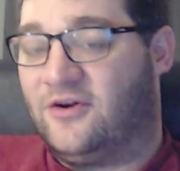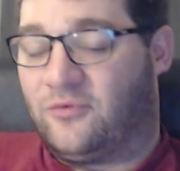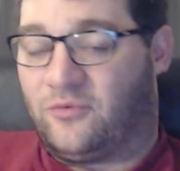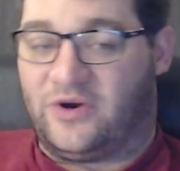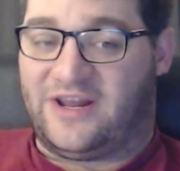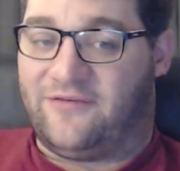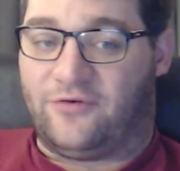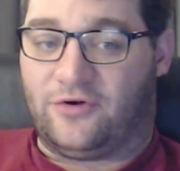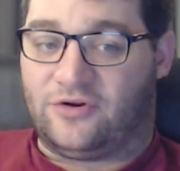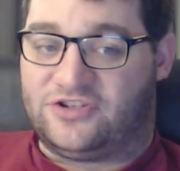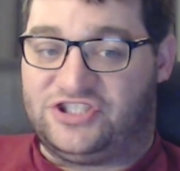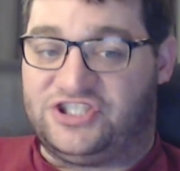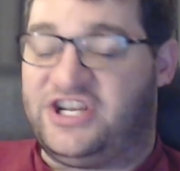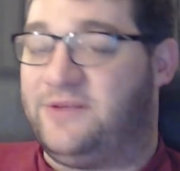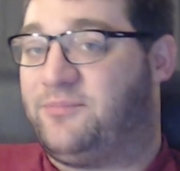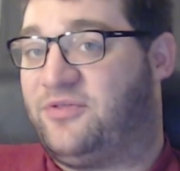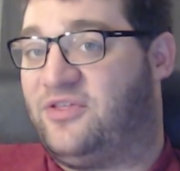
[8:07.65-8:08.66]
whatever
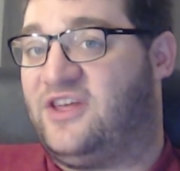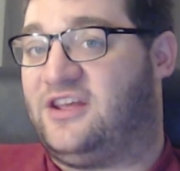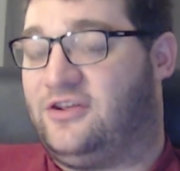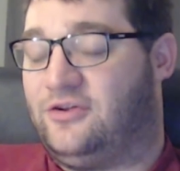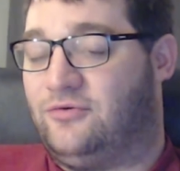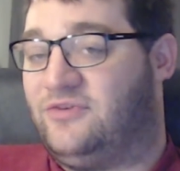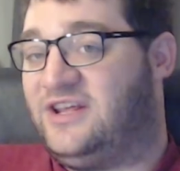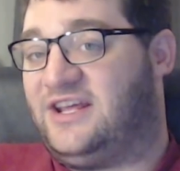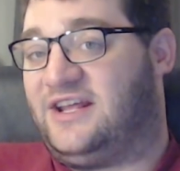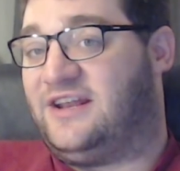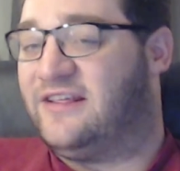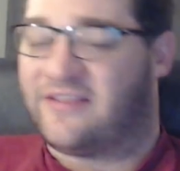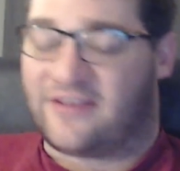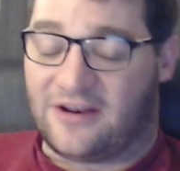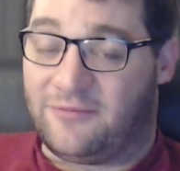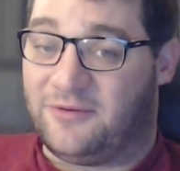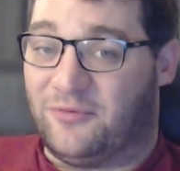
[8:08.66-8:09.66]
cheap thing you need
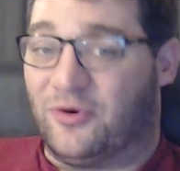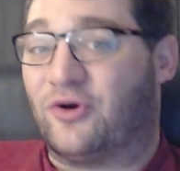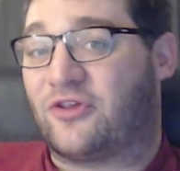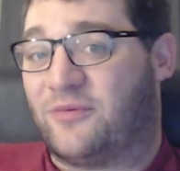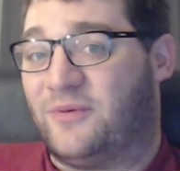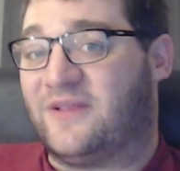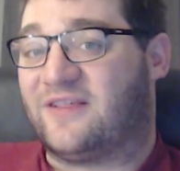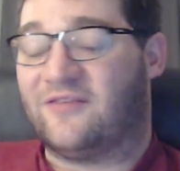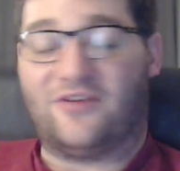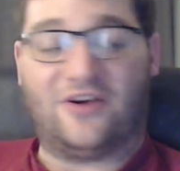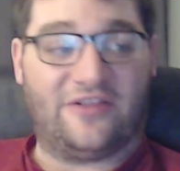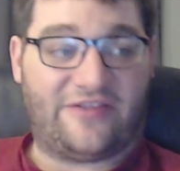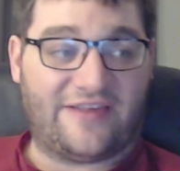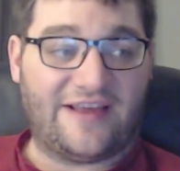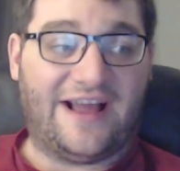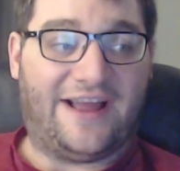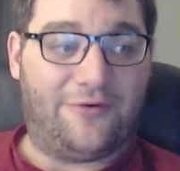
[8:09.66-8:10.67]
is going to be more expensive on
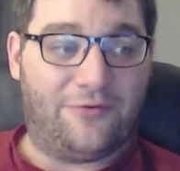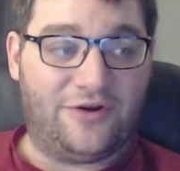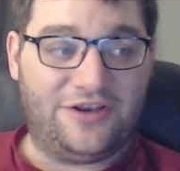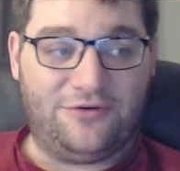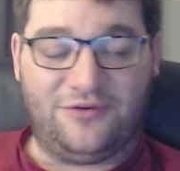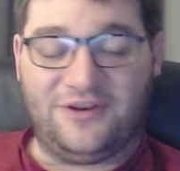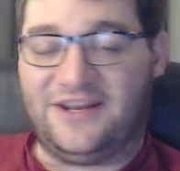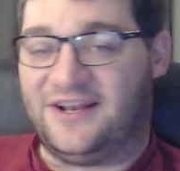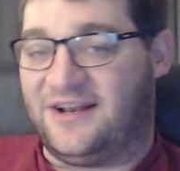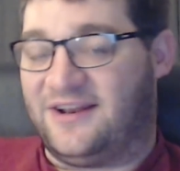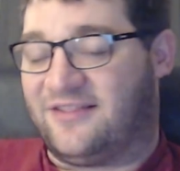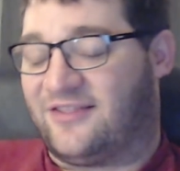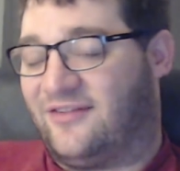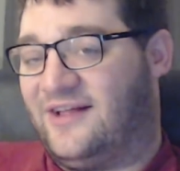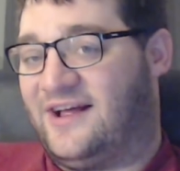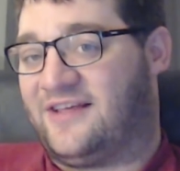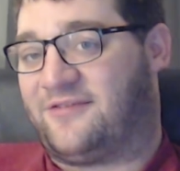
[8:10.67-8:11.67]
site when you need it at
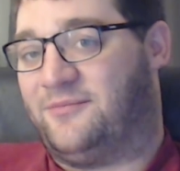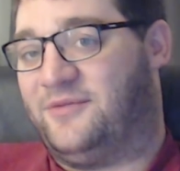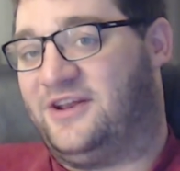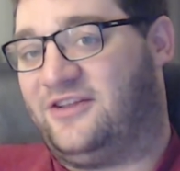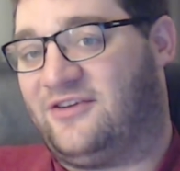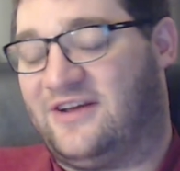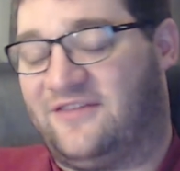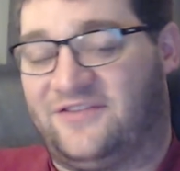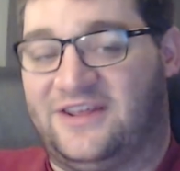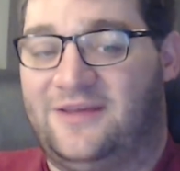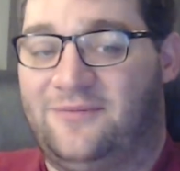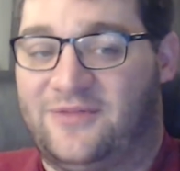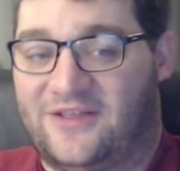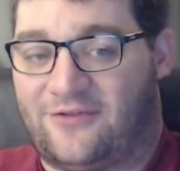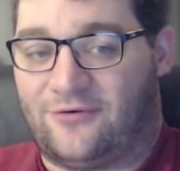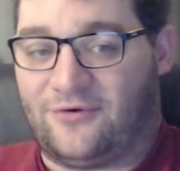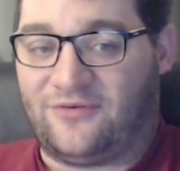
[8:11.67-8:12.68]
the last minute. You have to keep
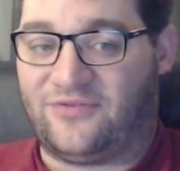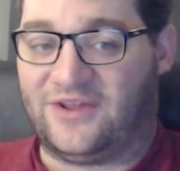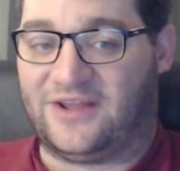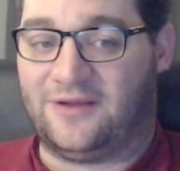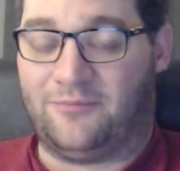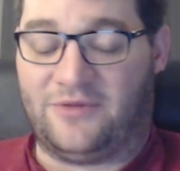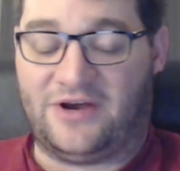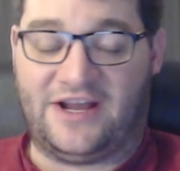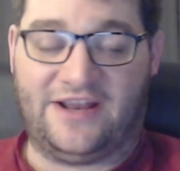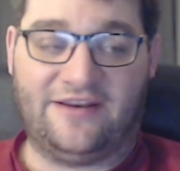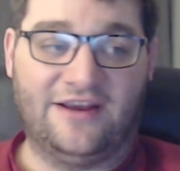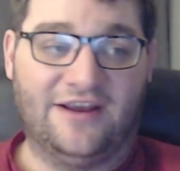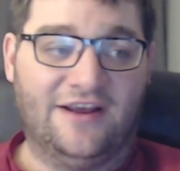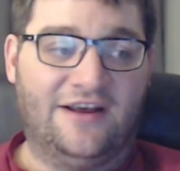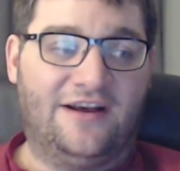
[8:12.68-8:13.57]
that sort of thing in mind.